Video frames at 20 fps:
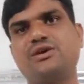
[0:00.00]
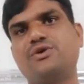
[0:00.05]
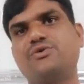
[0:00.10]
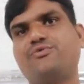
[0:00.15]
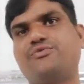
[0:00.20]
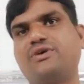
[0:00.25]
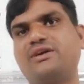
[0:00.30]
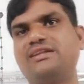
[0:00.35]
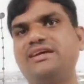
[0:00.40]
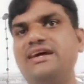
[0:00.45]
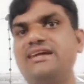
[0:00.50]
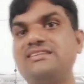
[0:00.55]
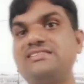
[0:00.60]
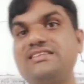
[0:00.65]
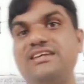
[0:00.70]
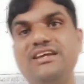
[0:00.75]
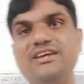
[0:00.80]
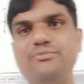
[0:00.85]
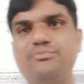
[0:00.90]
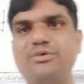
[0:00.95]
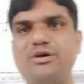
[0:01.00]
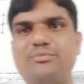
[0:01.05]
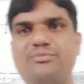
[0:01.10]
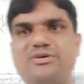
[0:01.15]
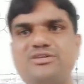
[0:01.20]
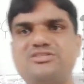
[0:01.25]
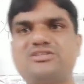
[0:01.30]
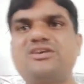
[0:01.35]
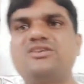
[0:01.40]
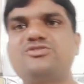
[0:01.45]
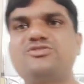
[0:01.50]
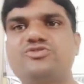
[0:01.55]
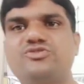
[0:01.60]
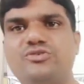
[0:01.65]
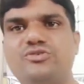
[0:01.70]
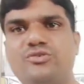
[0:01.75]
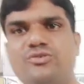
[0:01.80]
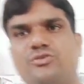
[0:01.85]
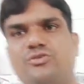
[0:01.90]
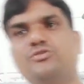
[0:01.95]
For that seeing purpose
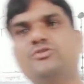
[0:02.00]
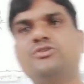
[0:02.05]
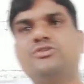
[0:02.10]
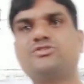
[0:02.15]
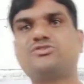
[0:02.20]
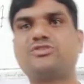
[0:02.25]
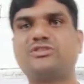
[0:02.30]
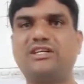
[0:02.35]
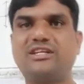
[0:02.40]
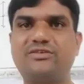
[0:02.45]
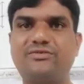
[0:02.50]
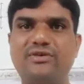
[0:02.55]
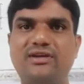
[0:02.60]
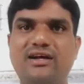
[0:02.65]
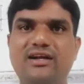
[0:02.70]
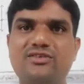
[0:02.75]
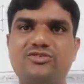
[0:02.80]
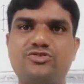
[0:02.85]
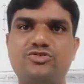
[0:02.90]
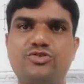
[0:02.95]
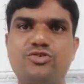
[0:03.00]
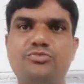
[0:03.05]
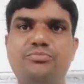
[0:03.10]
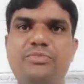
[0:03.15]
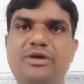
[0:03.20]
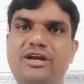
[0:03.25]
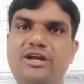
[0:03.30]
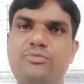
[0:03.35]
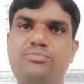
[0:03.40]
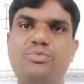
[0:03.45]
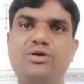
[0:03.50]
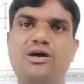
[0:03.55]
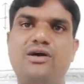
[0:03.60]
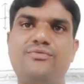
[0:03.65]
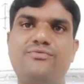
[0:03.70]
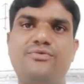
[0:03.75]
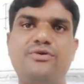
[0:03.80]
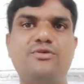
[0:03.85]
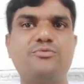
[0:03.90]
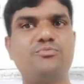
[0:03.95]
also, so that one also made up
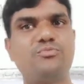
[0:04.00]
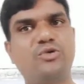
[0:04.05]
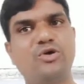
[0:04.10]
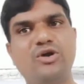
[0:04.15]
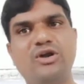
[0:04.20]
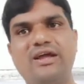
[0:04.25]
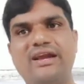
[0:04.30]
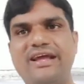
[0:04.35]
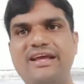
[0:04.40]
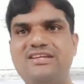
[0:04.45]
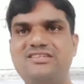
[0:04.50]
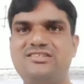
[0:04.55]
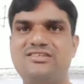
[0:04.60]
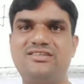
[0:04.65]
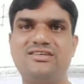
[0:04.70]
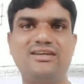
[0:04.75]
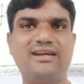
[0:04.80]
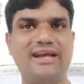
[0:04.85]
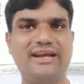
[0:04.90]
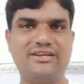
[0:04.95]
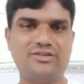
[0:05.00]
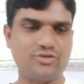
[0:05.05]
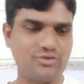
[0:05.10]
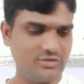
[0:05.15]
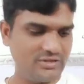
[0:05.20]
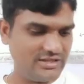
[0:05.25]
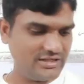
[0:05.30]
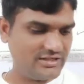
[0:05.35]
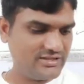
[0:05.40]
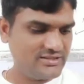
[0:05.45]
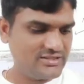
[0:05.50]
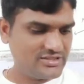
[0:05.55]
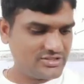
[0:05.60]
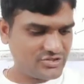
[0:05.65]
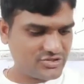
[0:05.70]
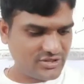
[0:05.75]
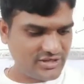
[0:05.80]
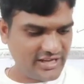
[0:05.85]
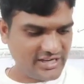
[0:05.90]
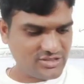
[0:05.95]
of polarized light only.
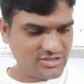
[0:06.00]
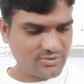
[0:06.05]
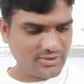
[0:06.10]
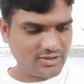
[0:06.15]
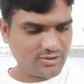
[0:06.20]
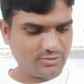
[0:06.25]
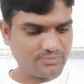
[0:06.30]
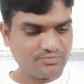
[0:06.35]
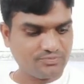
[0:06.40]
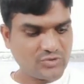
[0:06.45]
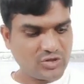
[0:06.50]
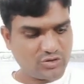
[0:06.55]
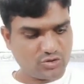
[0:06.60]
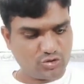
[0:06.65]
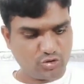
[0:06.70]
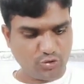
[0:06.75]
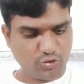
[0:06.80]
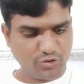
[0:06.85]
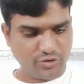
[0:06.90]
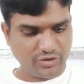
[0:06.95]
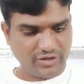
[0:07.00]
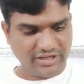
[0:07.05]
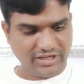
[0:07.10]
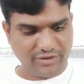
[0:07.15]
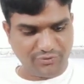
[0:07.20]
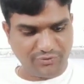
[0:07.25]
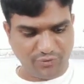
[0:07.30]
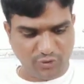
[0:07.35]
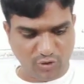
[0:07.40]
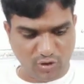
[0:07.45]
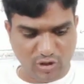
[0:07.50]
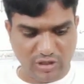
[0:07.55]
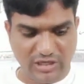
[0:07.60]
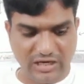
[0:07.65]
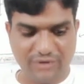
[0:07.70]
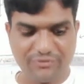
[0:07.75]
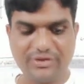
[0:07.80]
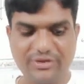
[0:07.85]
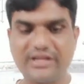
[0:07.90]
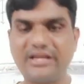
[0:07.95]
So next one, in
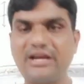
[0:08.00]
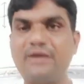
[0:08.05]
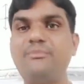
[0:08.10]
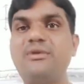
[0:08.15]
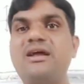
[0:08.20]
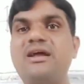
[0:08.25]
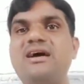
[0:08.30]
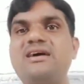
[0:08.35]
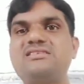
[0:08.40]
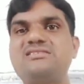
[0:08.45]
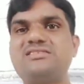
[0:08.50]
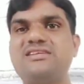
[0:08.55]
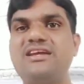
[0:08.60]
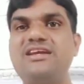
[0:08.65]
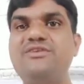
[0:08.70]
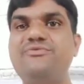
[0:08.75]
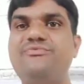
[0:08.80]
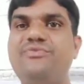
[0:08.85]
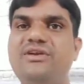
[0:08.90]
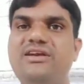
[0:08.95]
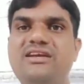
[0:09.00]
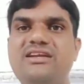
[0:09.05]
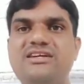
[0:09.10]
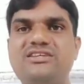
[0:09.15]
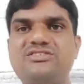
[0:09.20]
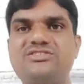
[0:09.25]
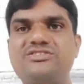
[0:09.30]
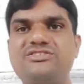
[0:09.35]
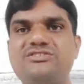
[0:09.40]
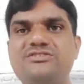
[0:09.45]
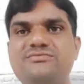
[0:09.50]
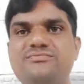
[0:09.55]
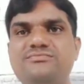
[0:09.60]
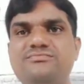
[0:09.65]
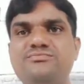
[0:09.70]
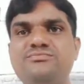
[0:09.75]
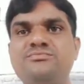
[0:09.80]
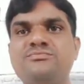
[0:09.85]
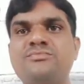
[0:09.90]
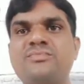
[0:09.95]
photographic cameras, in filters,
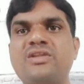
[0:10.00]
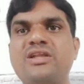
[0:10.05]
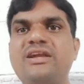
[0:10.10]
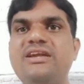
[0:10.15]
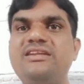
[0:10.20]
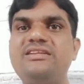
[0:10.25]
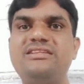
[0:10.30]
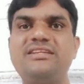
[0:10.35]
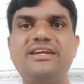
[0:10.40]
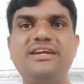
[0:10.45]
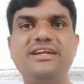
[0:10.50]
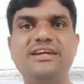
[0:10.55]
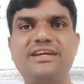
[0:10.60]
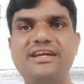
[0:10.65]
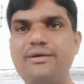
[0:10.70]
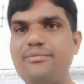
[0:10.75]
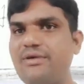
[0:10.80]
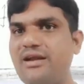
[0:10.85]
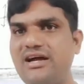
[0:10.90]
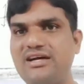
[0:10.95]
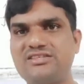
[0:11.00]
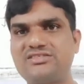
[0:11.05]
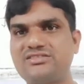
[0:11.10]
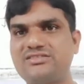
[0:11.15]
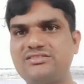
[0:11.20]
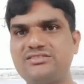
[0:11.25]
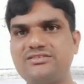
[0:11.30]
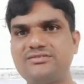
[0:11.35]
in 3D cameras,